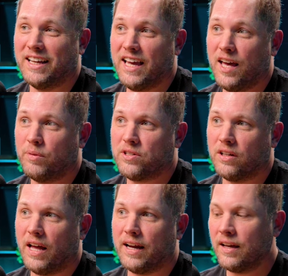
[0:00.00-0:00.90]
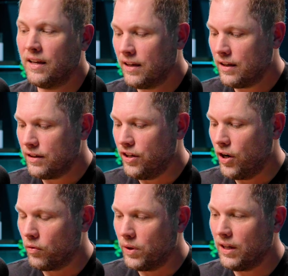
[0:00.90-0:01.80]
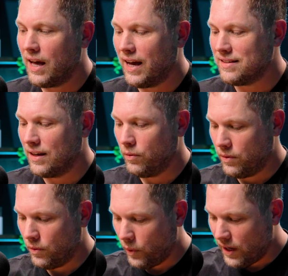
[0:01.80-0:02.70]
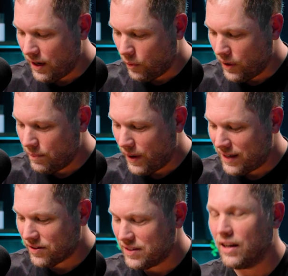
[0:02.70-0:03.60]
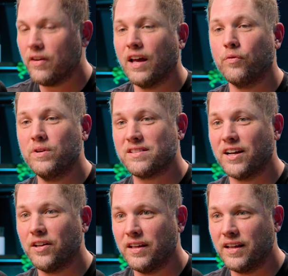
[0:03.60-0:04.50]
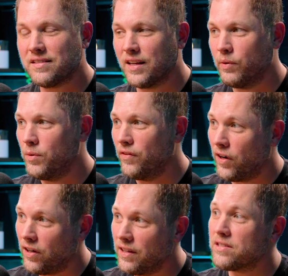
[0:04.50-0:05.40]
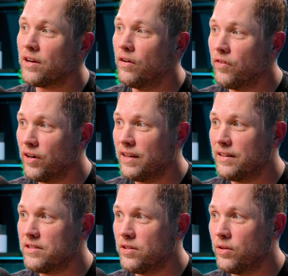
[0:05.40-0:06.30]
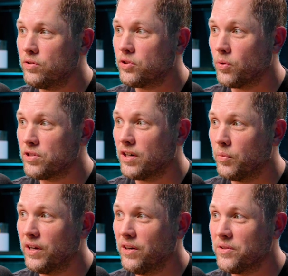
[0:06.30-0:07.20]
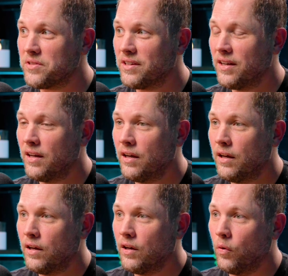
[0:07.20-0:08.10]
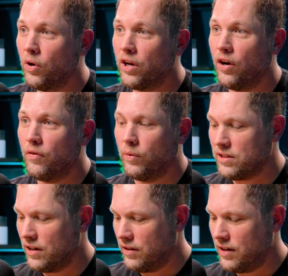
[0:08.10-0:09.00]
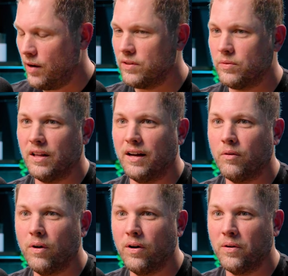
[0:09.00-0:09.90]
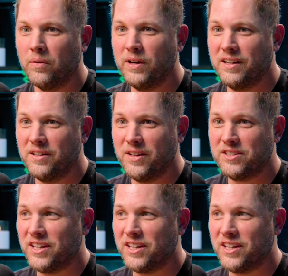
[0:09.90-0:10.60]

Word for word: can get. But yeah. you're like, you don't realize that we we basically said, okay, if we sell this and we move all this over into short-term rentals, yeah. We'll go. We started doing the numbers. We were like, "Whoa, we need to do